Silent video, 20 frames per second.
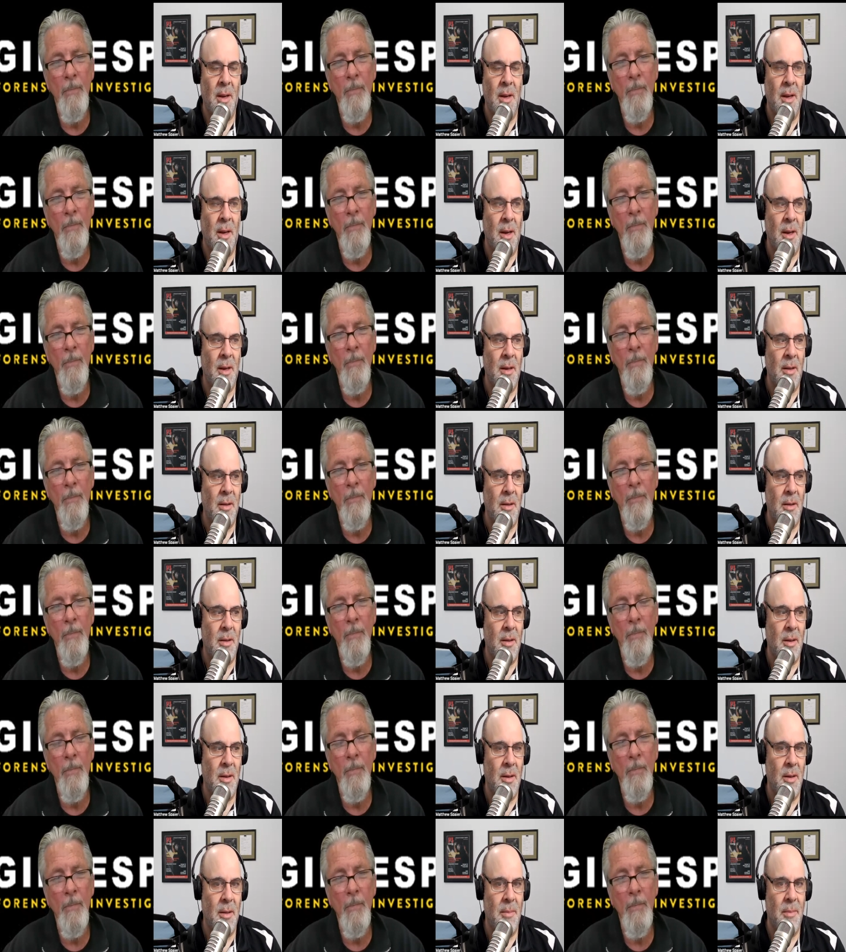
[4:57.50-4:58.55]
Speaker 1: and
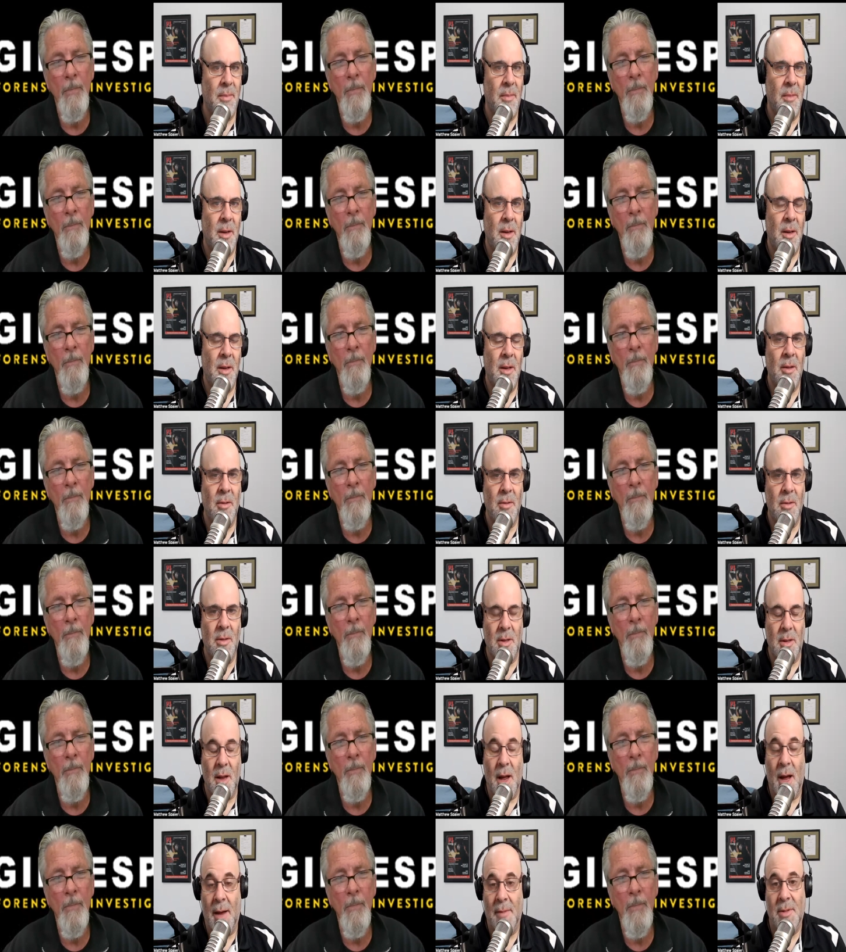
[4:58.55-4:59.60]
um, there's
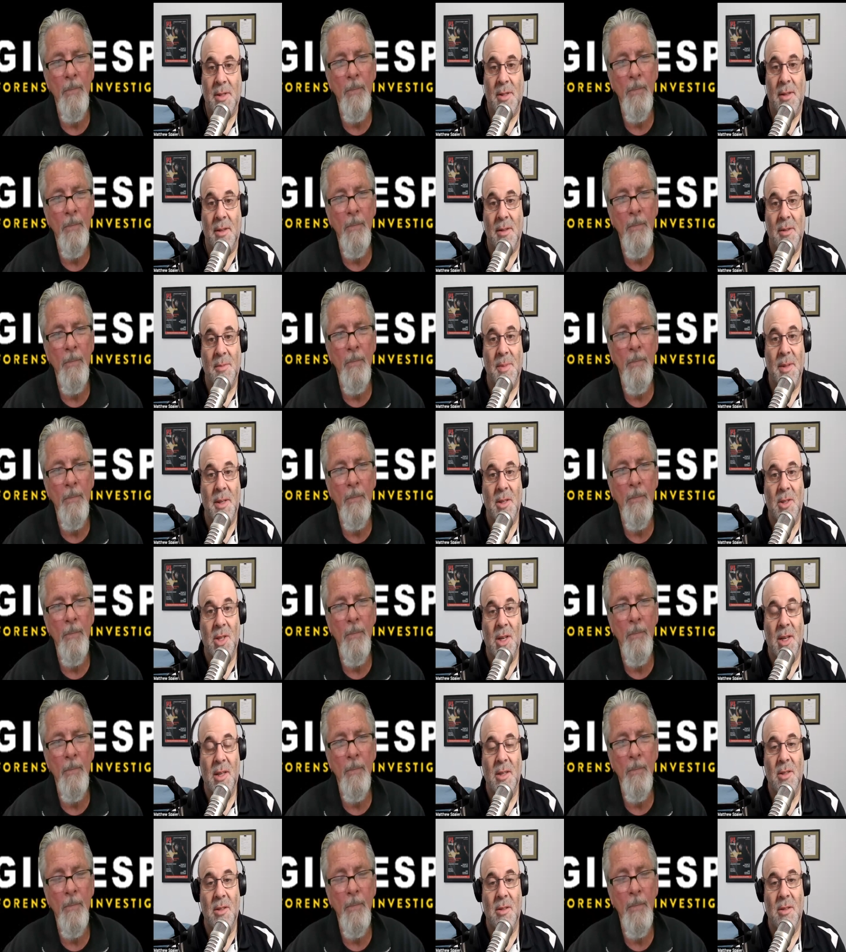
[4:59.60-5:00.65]
obviously has been a
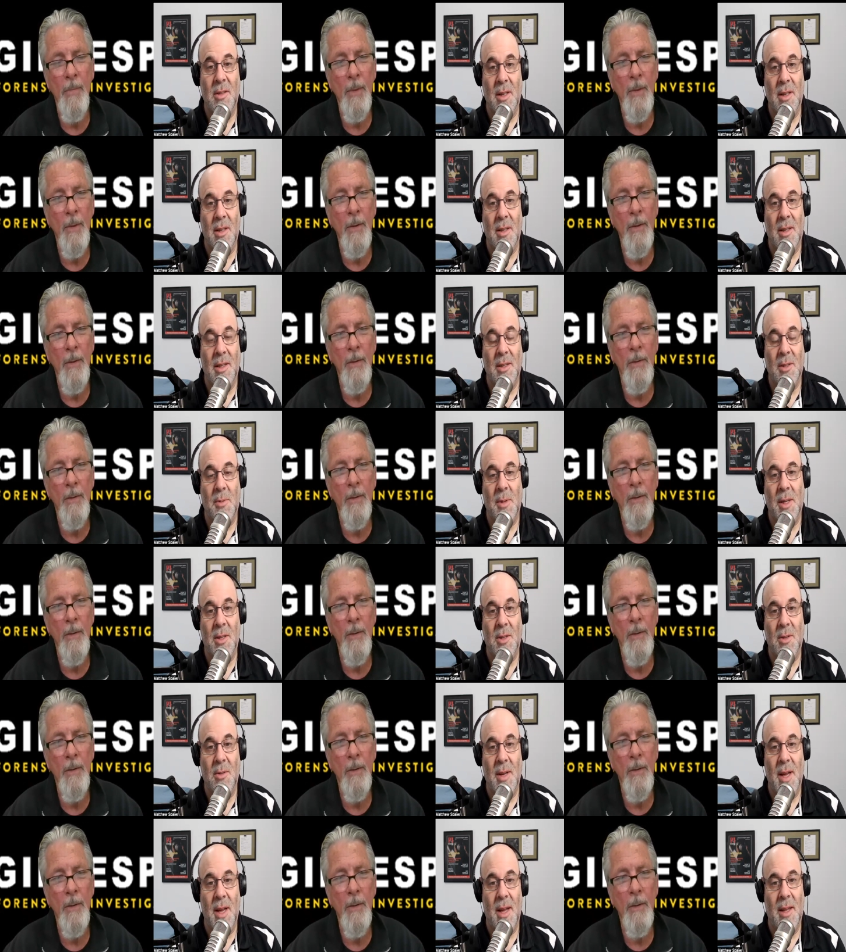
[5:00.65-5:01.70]
change in, in things we can
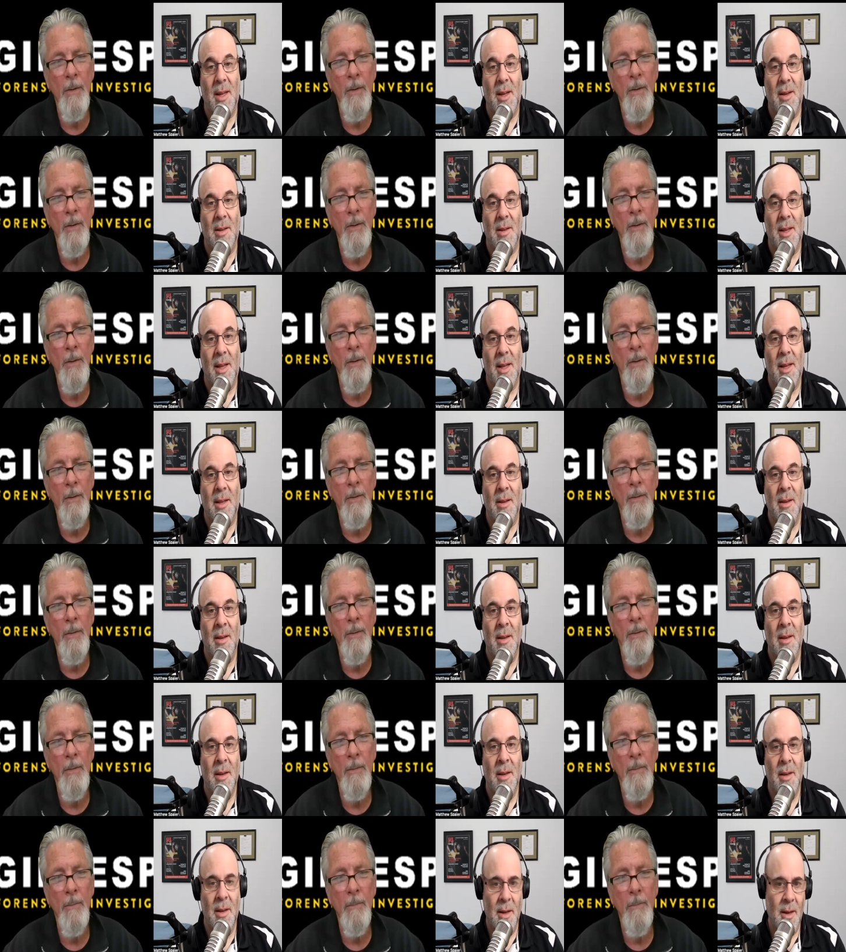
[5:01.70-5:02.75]
do now that that
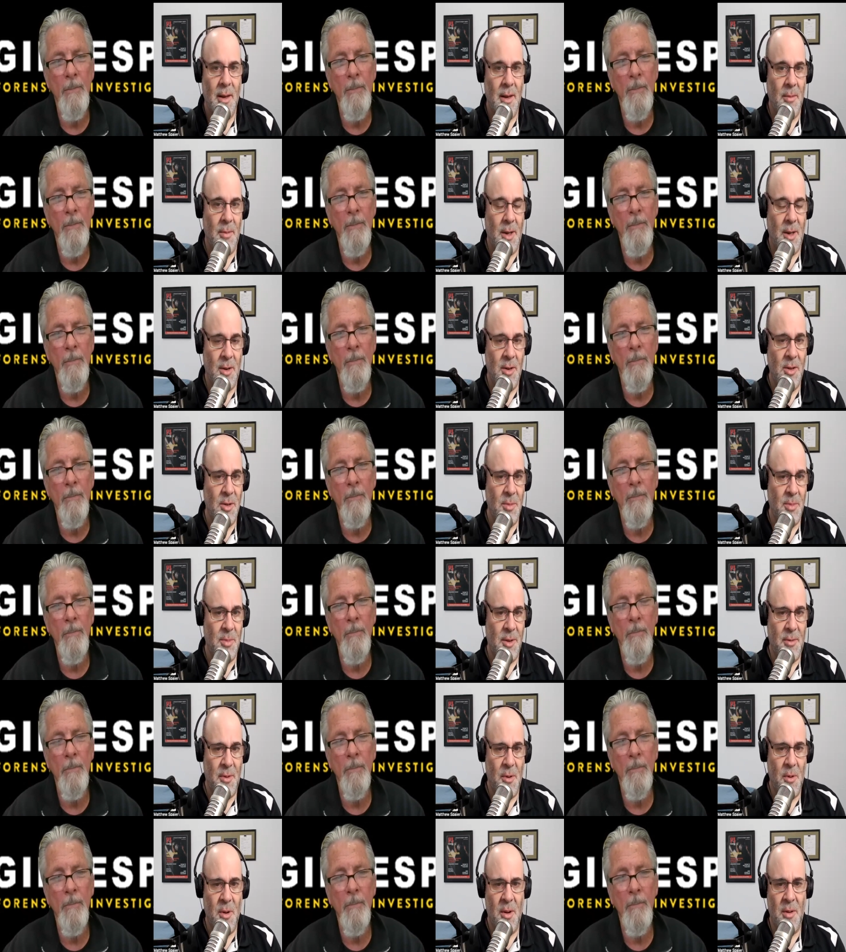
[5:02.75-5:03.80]
we couldn't do
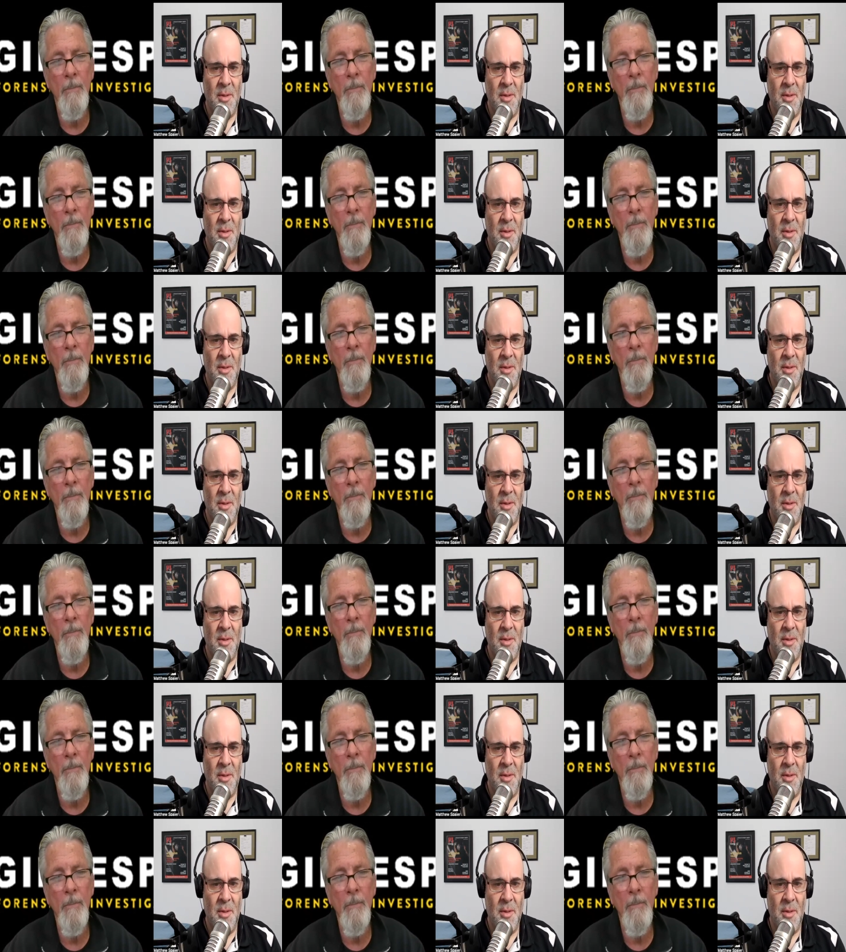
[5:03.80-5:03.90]
before